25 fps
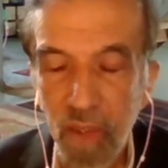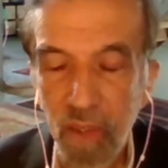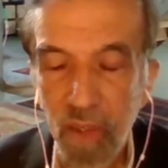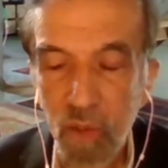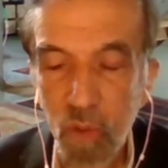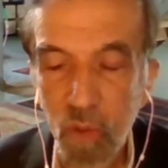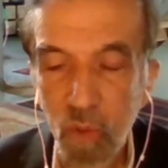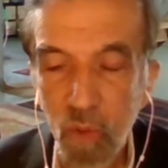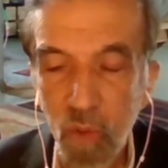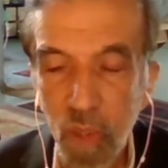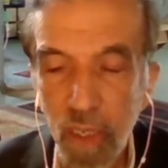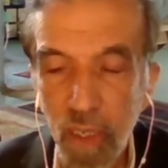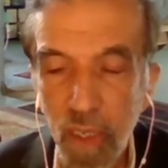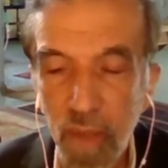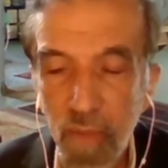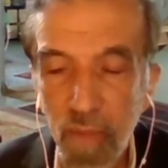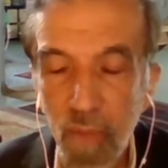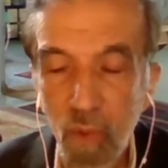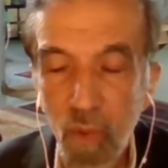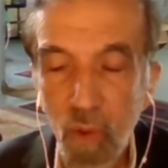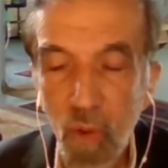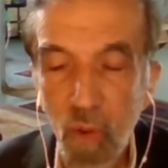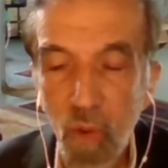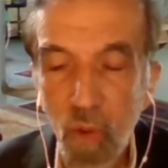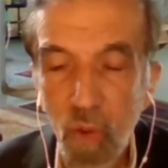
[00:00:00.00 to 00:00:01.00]
to a
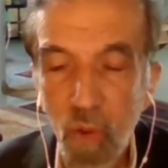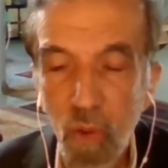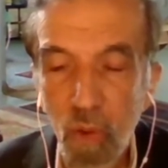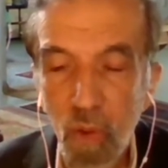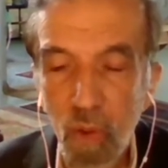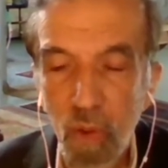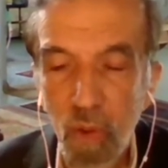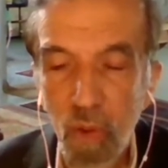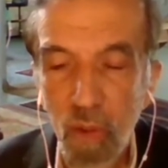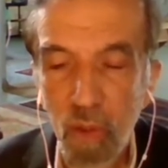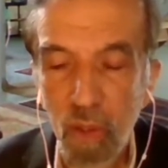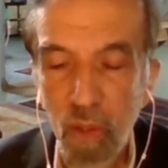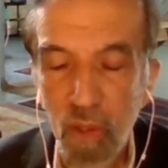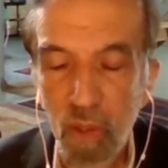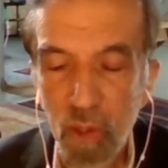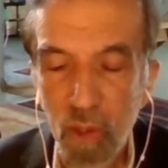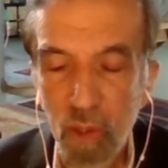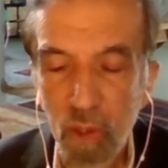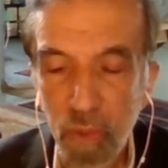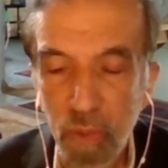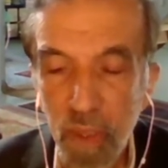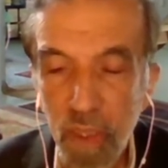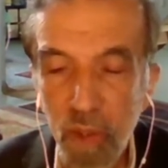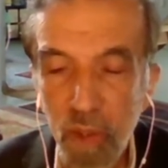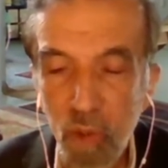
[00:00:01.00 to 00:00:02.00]
more
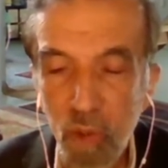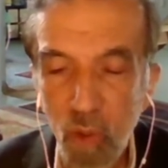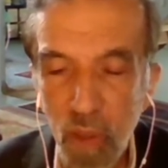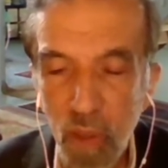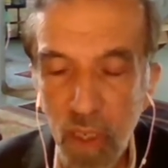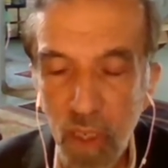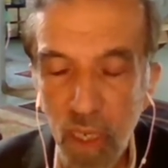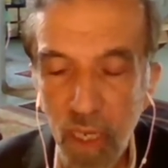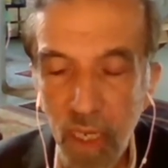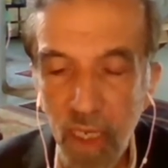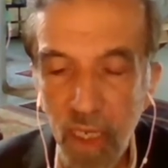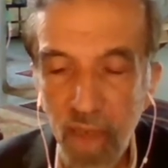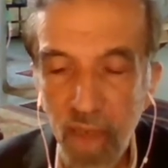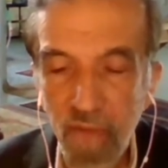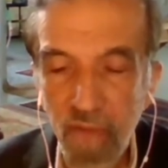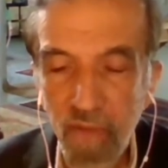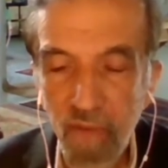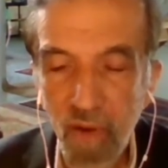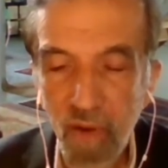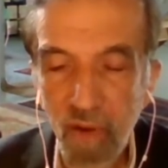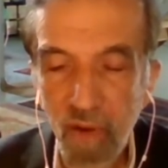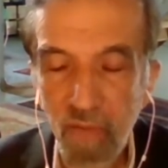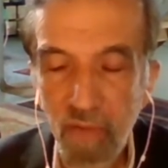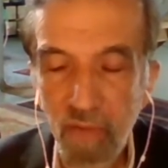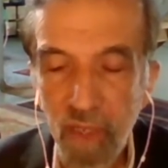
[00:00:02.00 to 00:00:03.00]
spiritual life
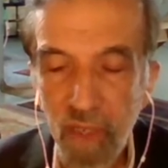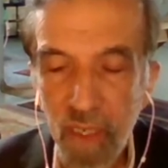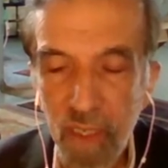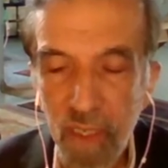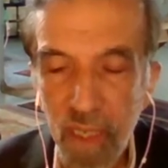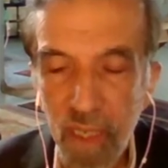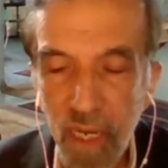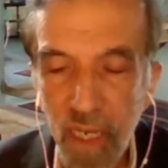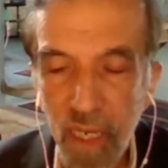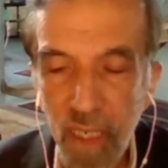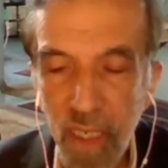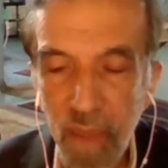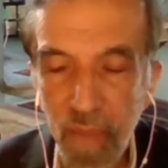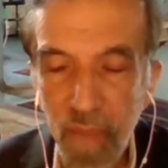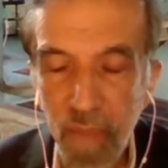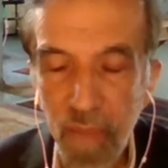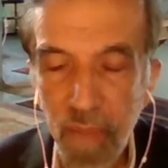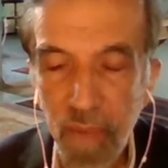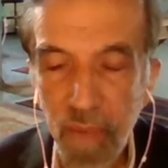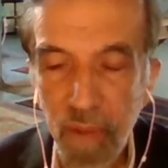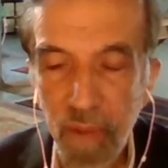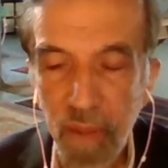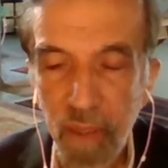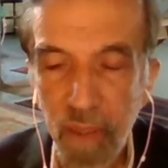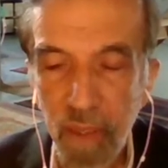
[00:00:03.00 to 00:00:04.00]
of the type
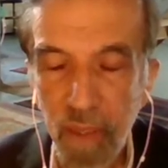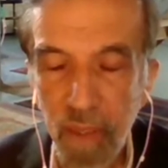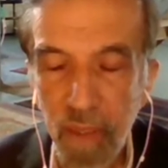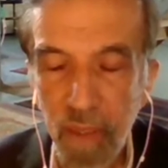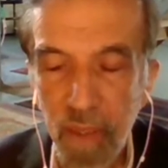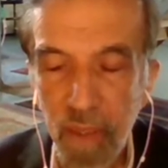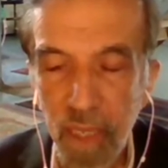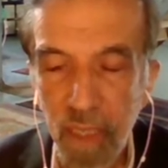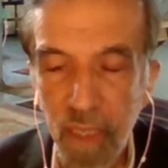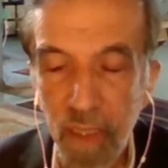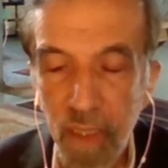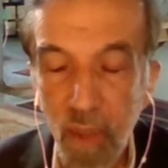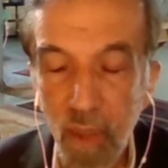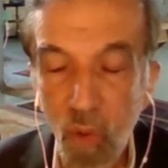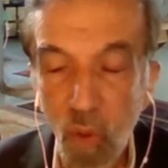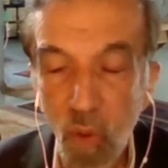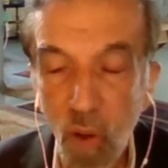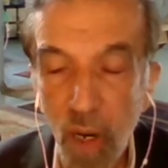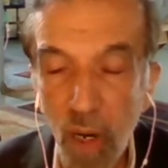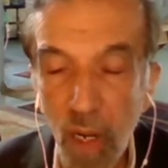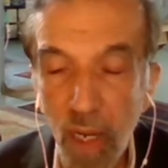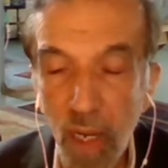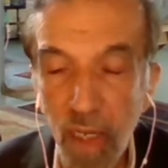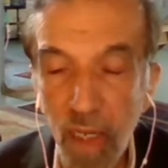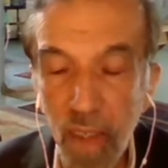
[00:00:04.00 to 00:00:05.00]
that the
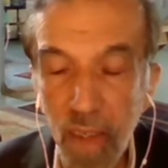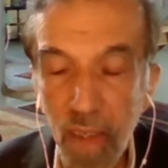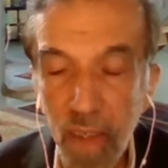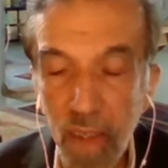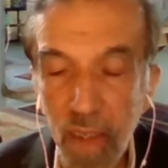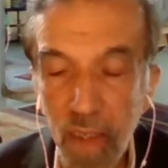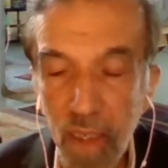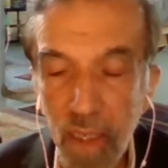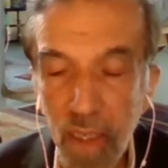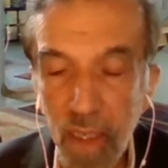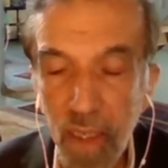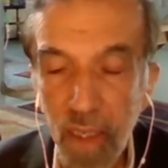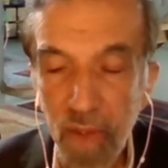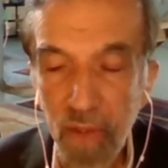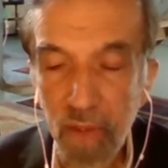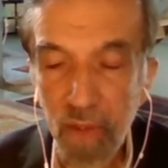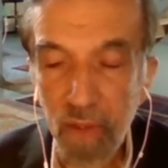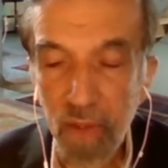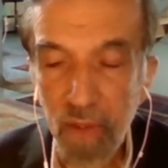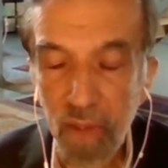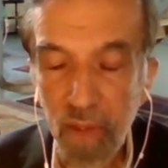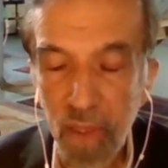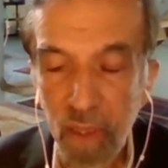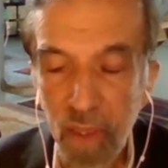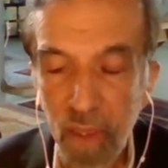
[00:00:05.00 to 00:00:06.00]
Quran
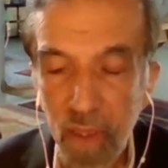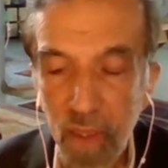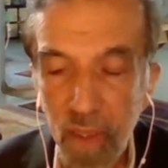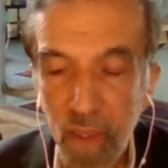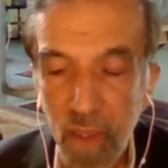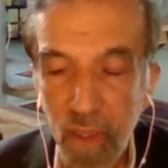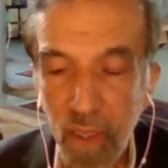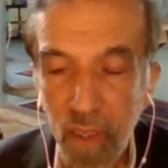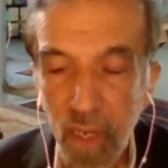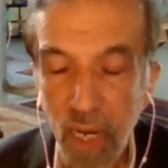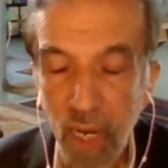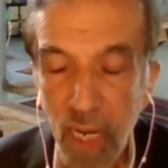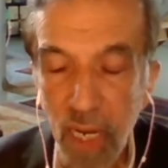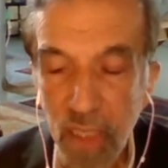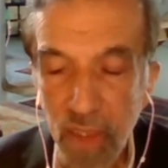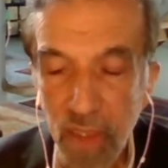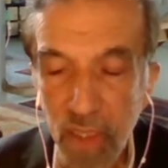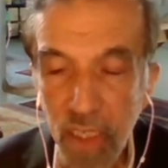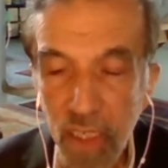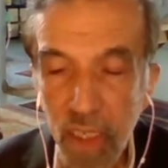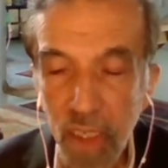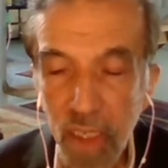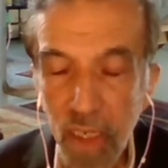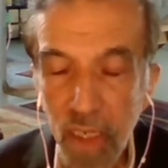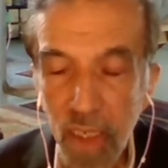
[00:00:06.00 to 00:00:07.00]
is
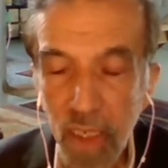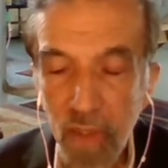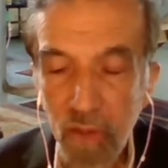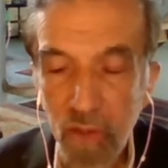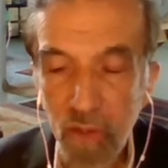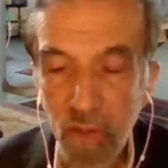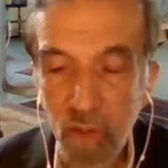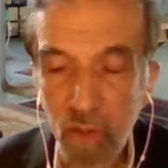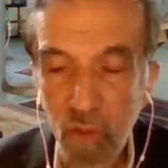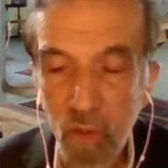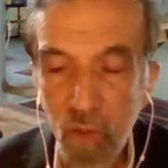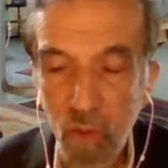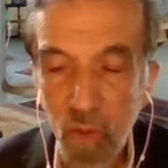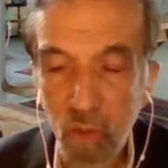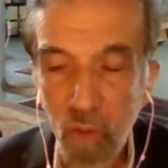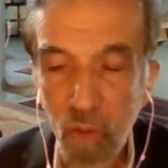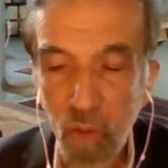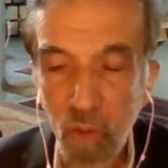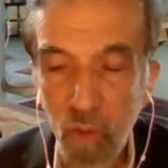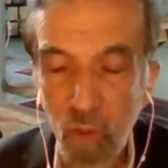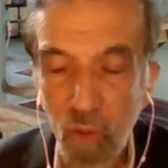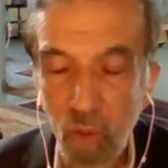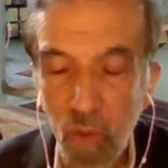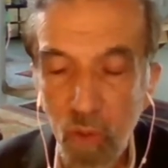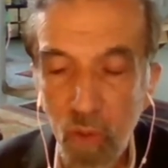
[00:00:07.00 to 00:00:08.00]
asking us to
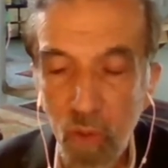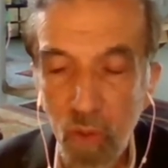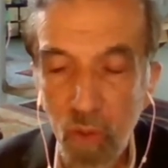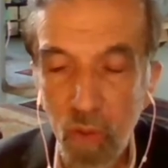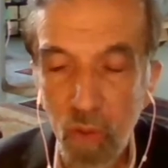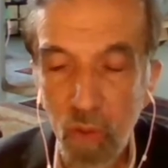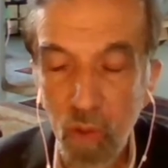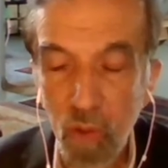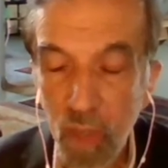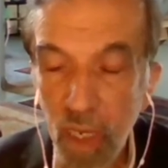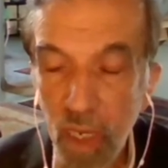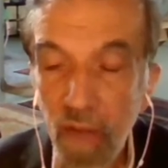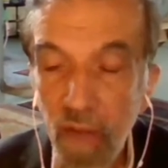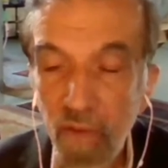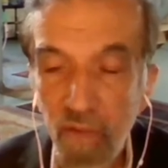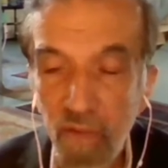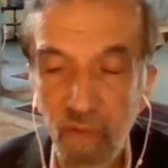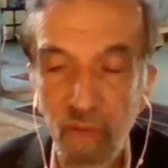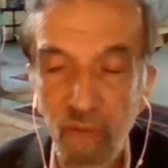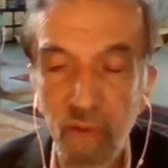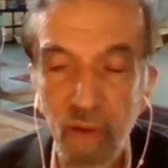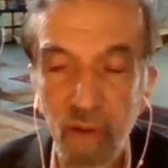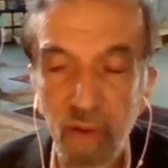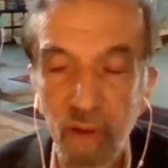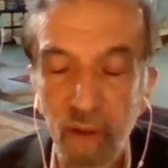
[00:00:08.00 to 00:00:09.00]
live.
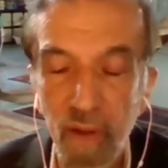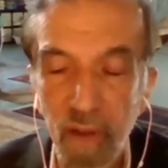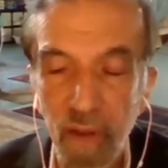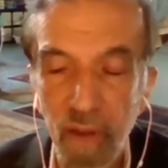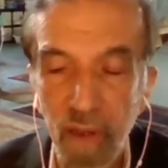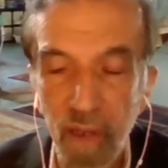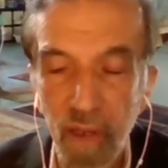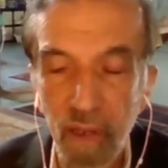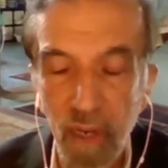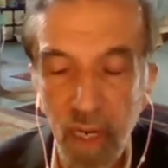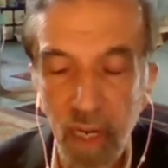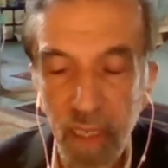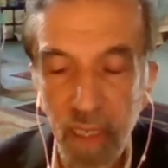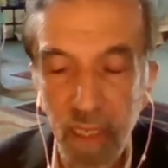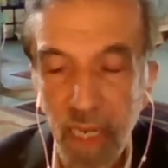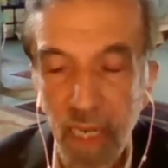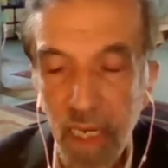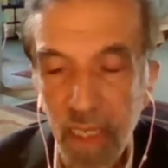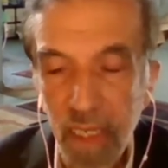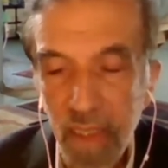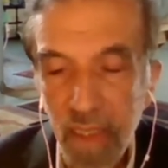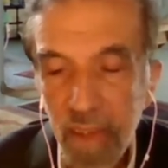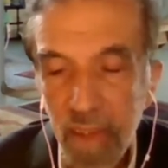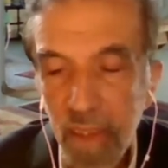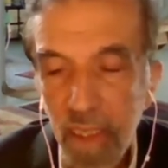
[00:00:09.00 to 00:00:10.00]
And
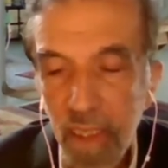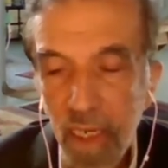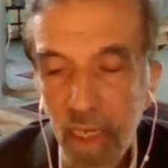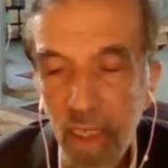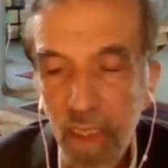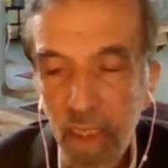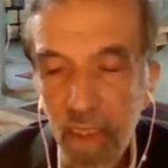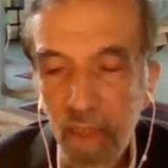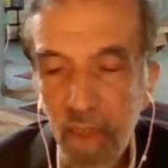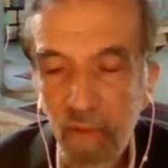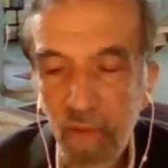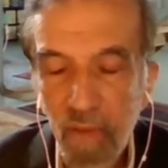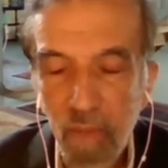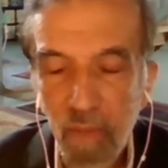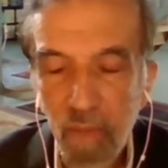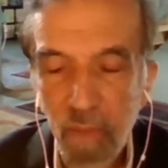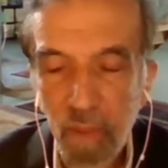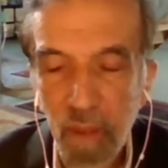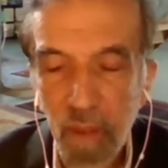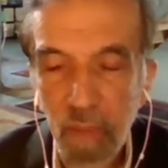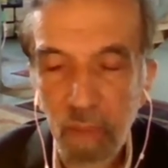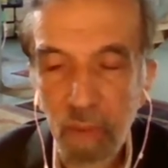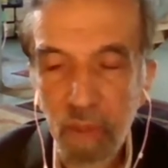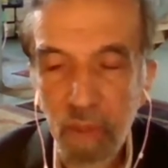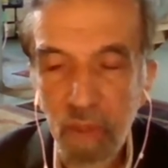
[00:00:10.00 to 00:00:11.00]
that is really the
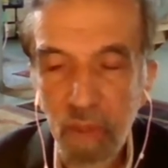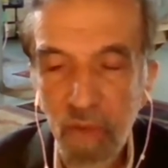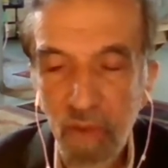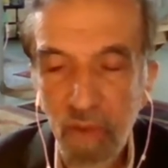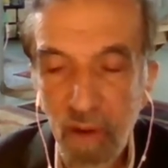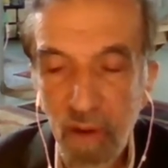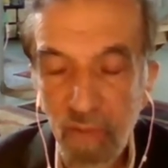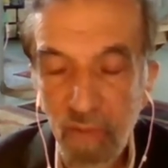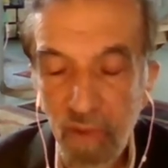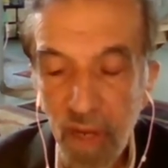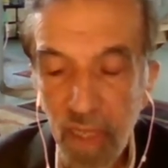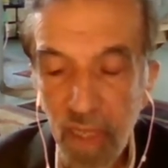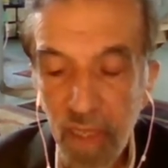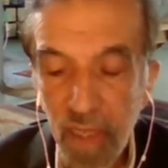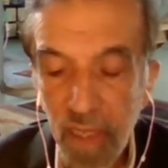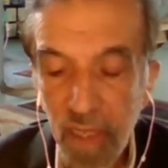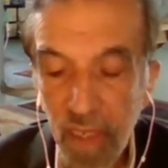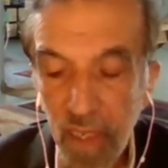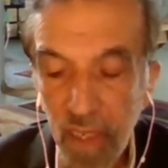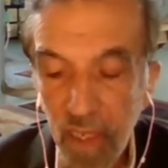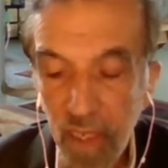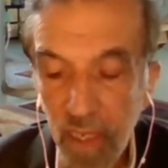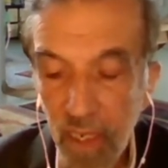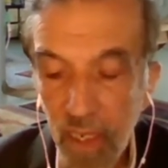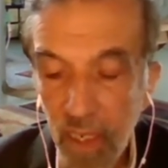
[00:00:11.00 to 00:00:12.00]
purpose of
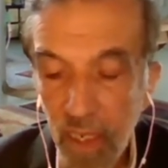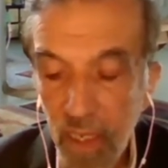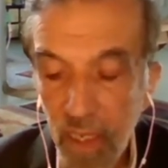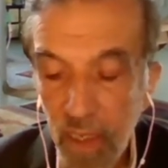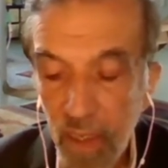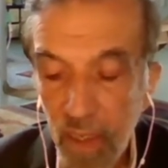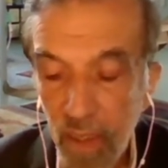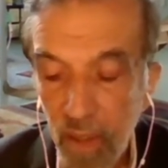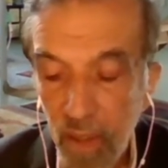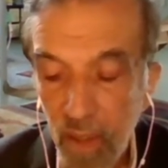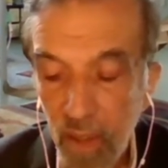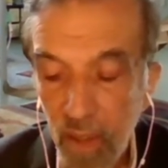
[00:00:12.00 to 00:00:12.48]
Al-Fatiha. And